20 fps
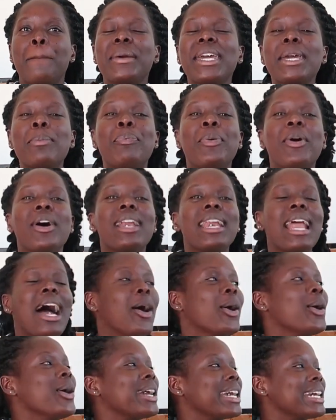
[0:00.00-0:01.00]
People
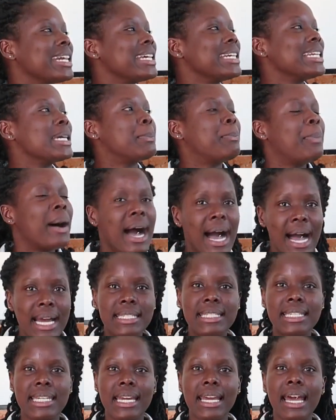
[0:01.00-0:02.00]
are already
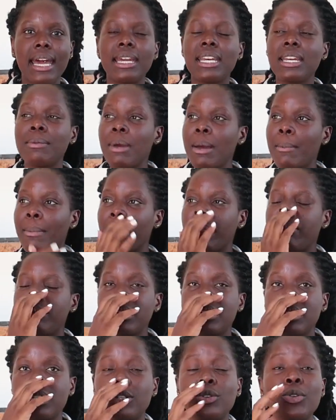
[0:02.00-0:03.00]
partying. I remember
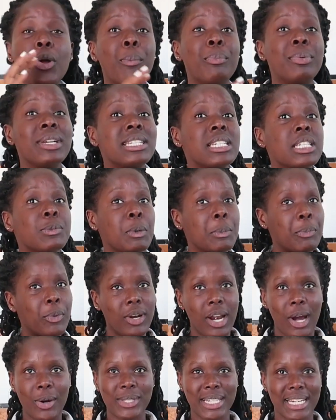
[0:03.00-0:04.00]
British
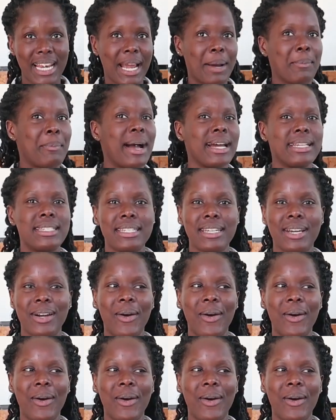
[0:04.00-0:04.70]
people, how they like partying.